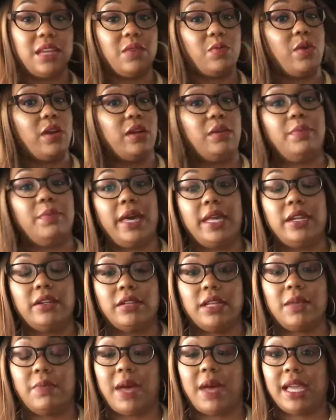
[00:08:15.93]
it worked better
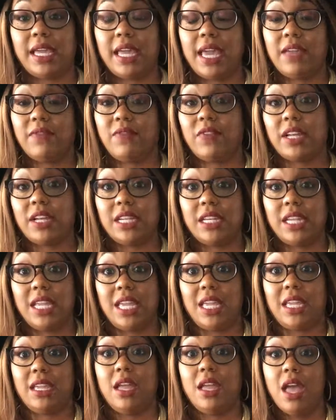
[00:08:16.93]
than my Kate Von
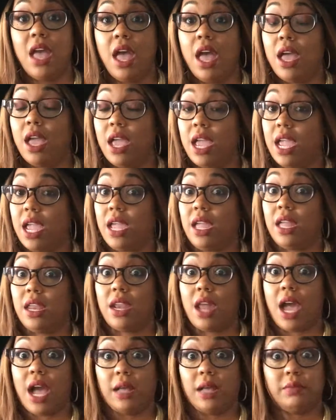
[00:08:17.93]
D,
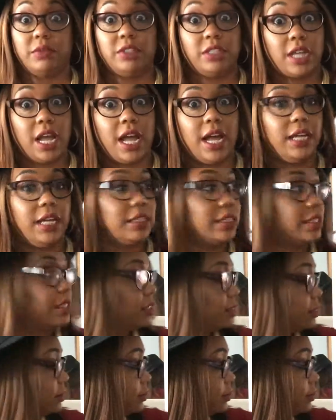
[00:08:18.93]
and I'm shocked.